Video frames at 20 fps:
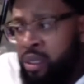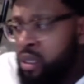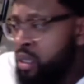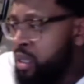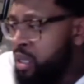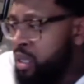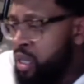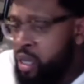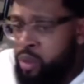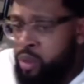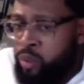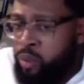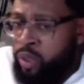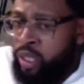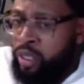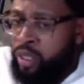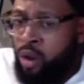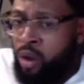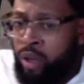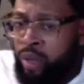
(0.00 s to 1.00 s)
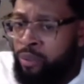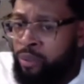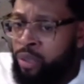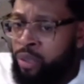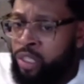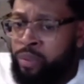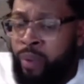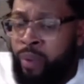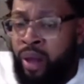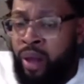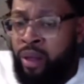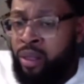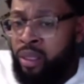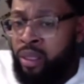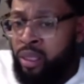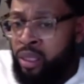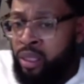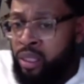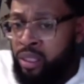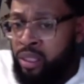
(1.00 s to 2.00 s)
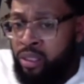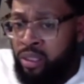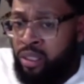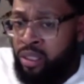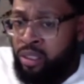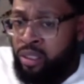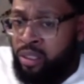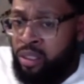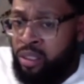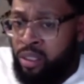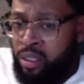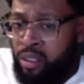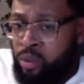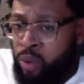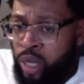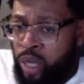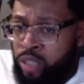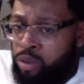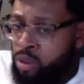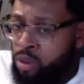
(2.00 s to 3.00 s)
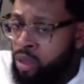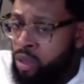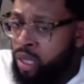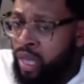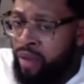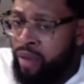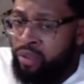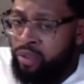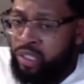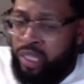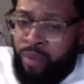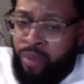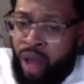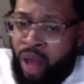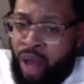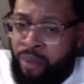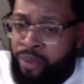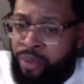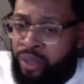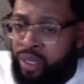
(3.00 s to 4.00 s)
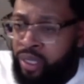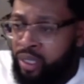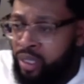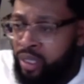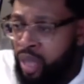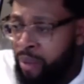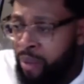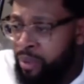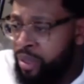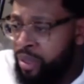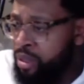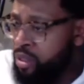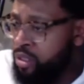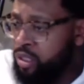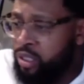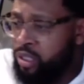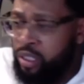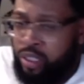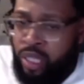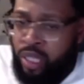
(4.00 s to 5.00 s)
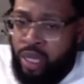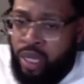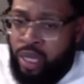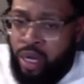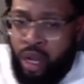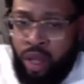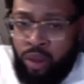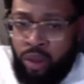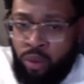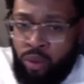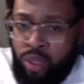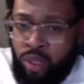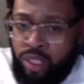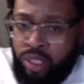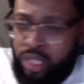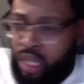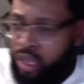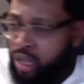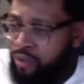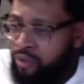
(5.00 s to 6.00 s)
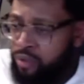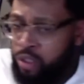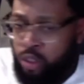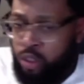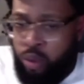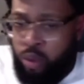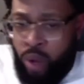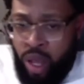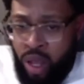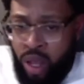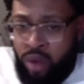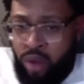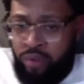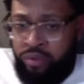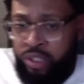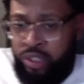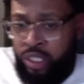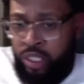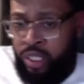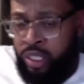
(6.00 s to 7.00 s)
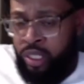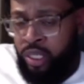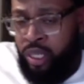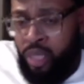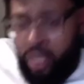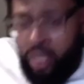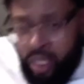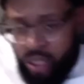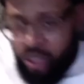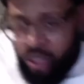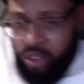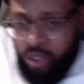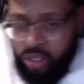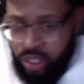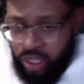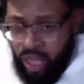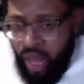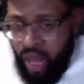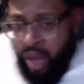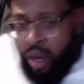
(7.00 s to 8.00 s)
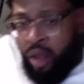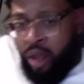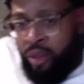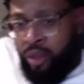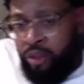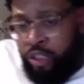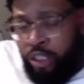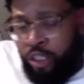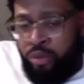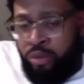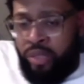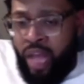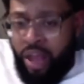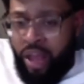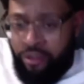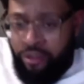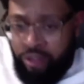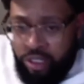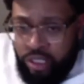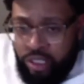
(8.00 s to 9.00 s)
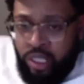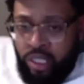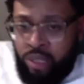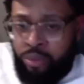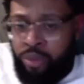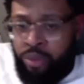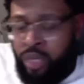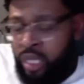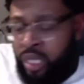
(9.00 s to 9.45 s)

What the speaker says: it really don't get much better than these the retro 11s, in my opinion. I mean, there's a ton of other ones. I love the 12s and there's a lot of other shoes, obviously, but